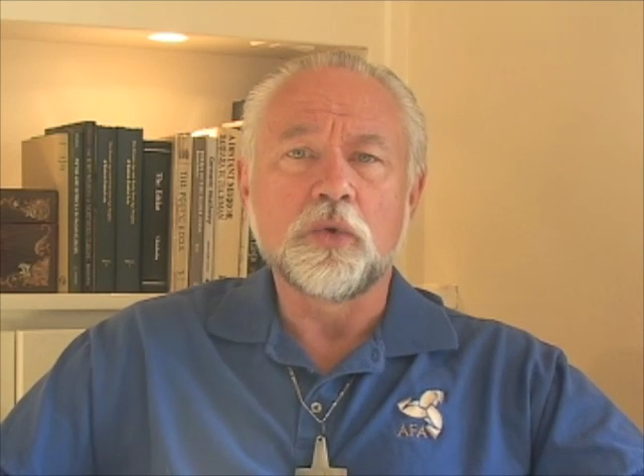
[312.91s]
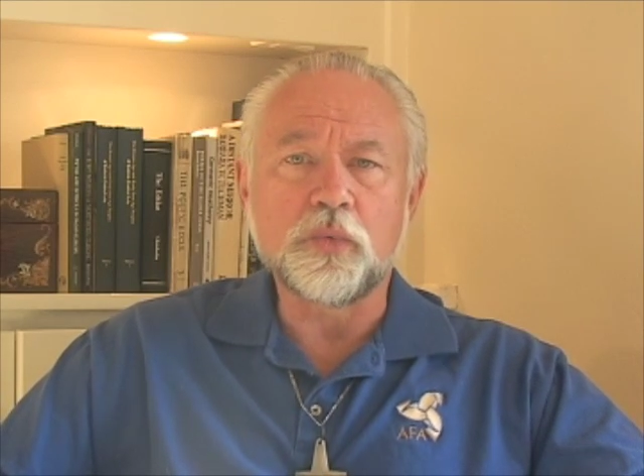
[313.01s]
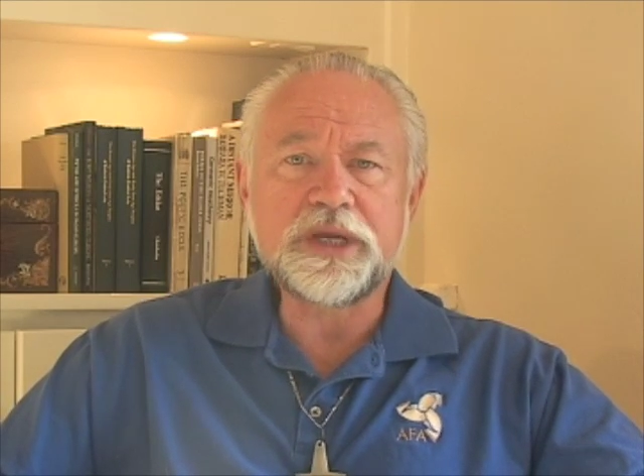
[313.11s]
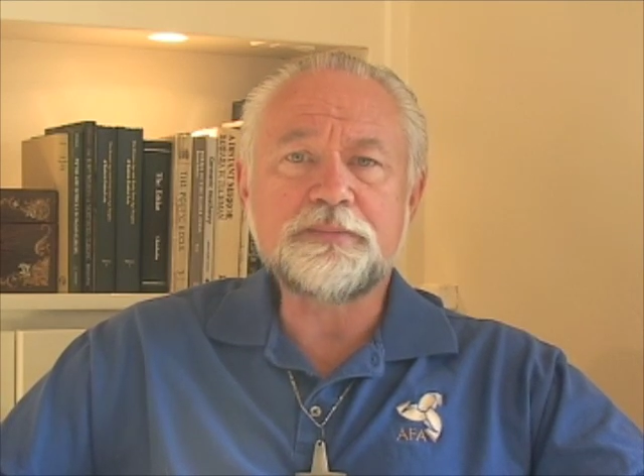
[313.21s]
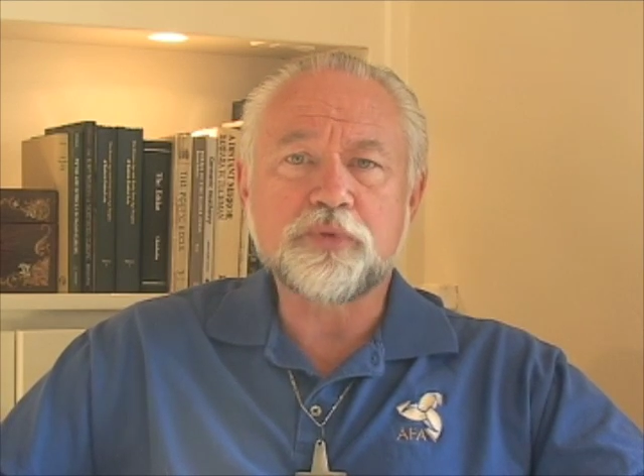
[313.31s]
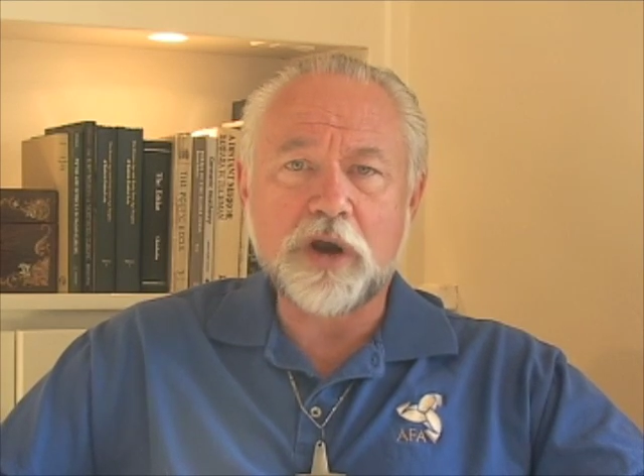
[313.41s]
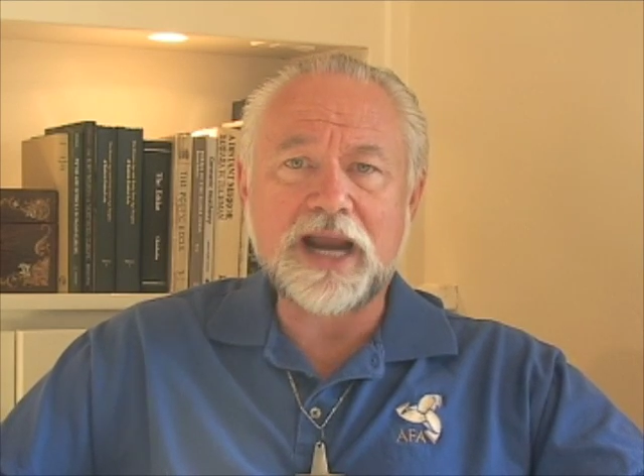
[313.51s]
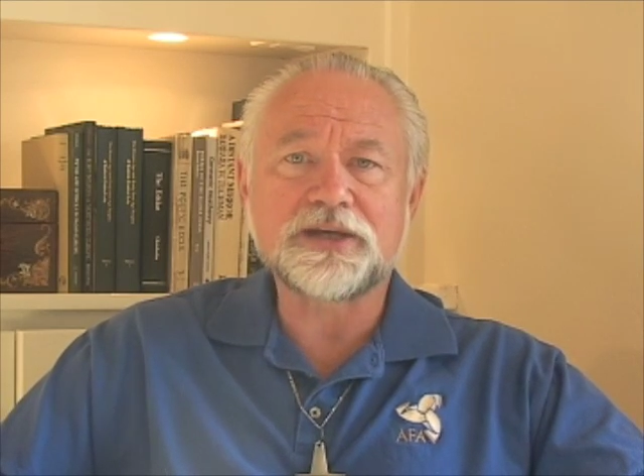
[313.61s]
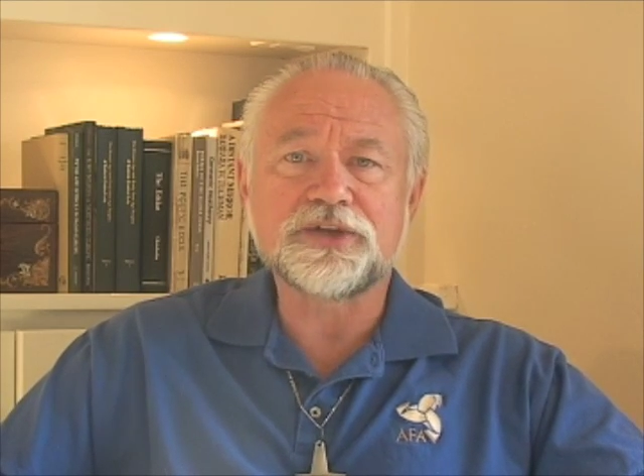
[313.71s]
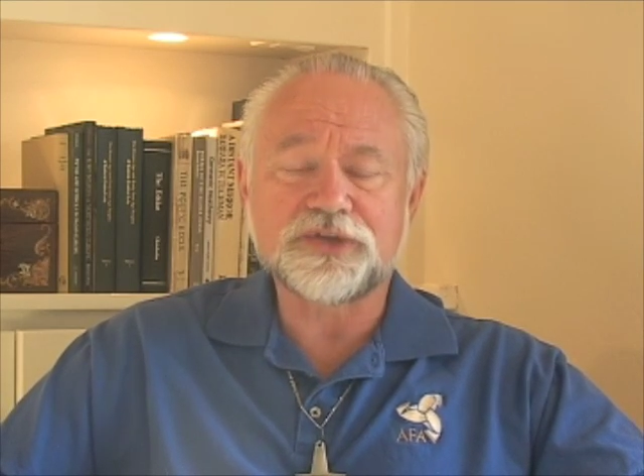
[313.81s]
we
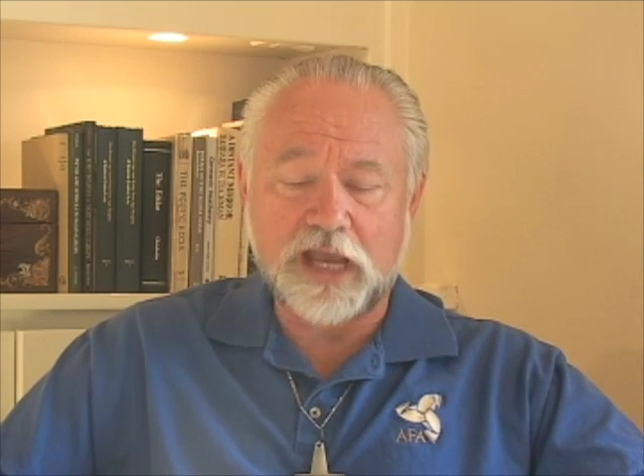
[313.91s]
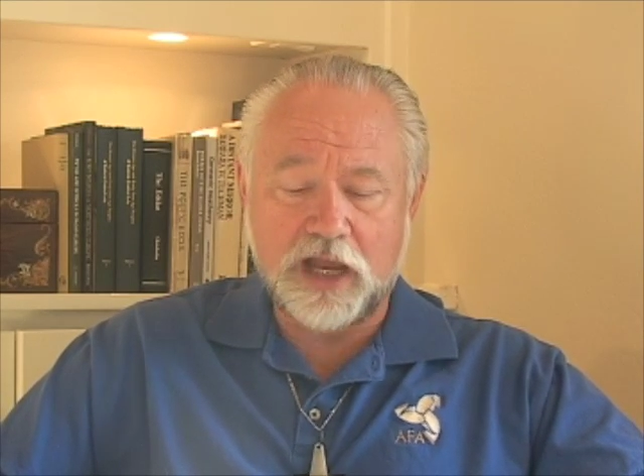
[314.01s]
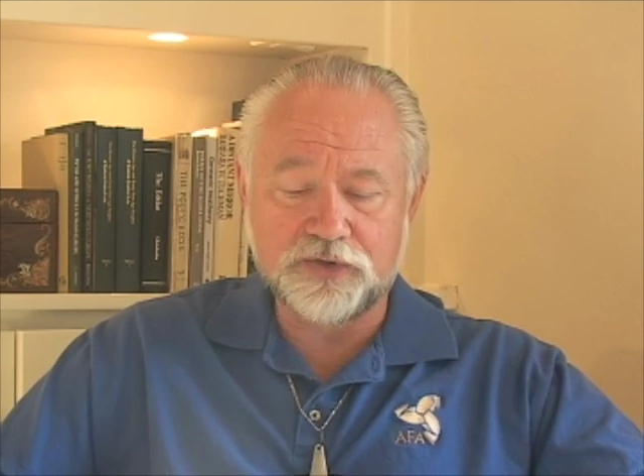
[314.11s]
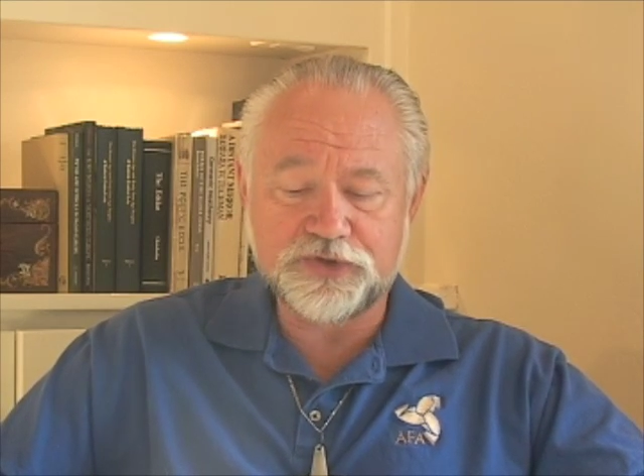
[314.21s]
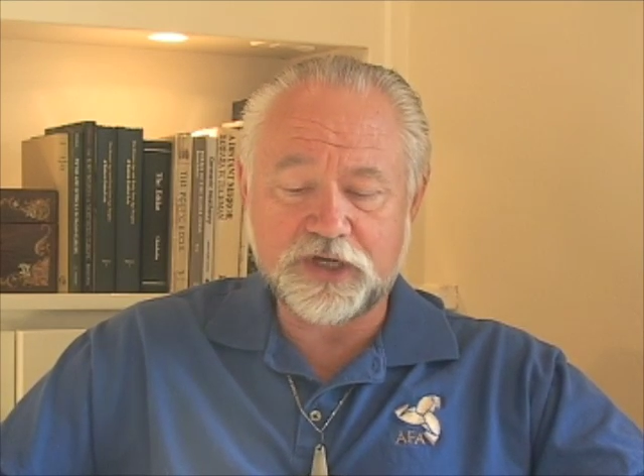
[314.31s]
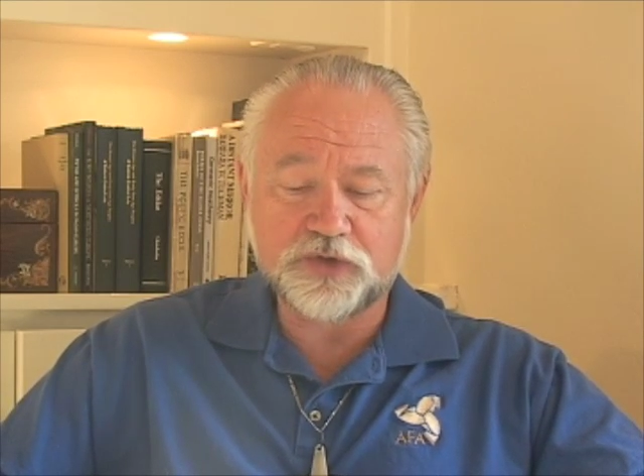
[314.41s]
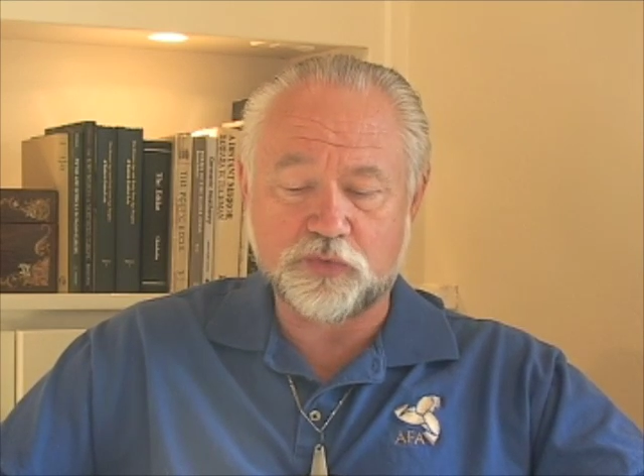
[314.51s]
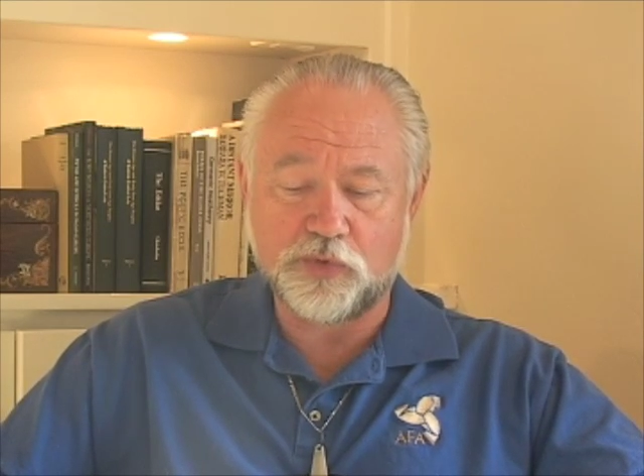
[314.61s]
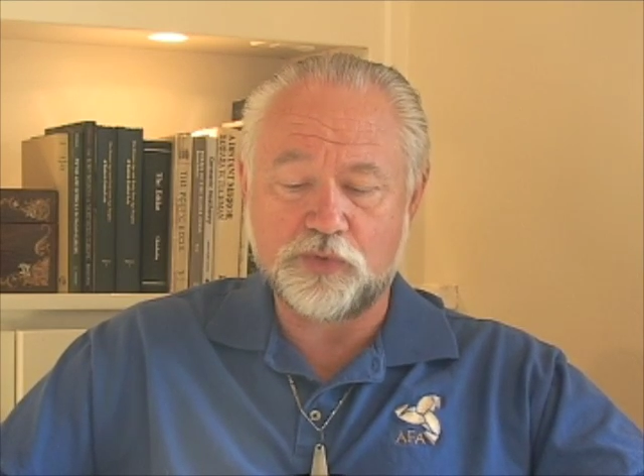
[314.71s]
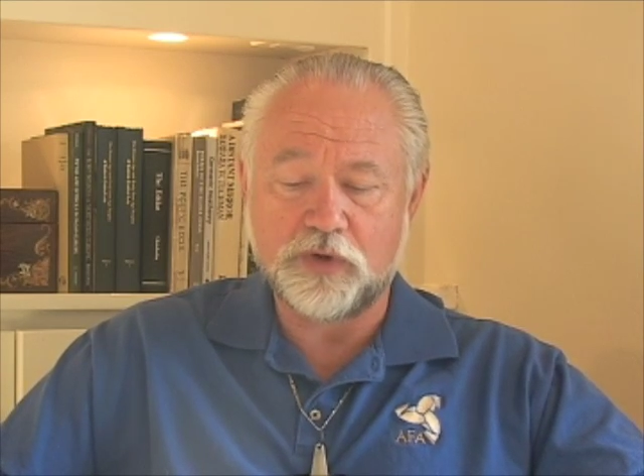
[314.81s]
practice
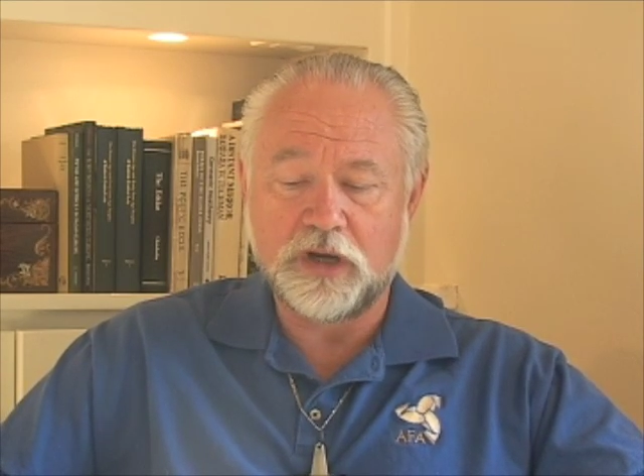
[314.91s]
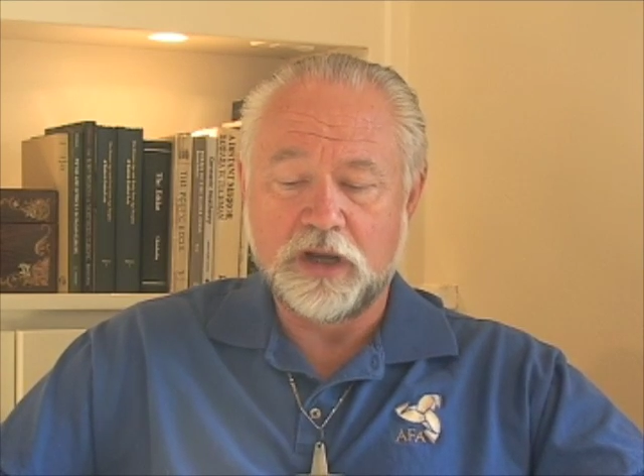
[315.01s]
Asatru